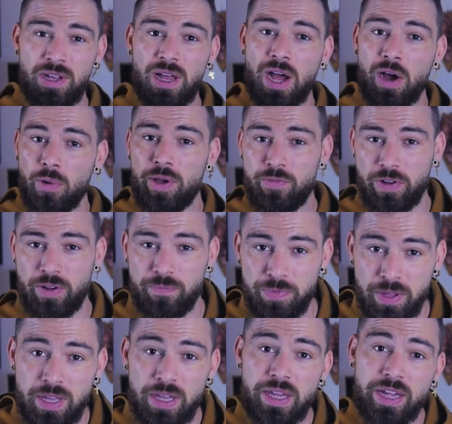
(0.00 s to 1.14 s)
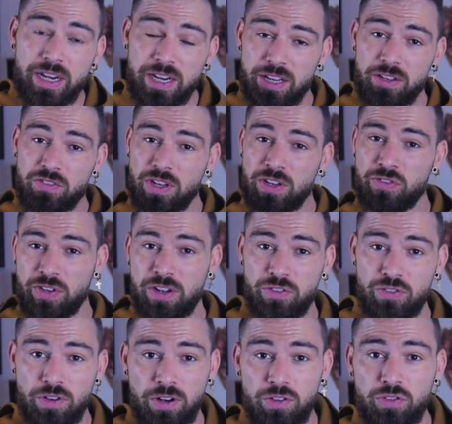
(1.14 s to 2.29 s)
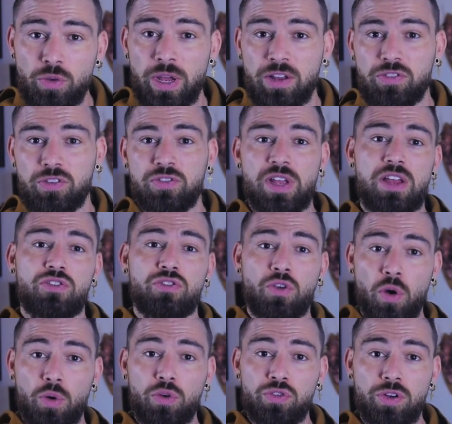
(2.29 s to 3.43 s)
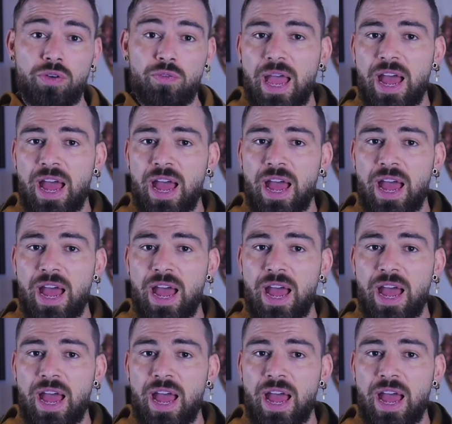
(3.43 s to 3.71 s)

However, it is essential to exercise caution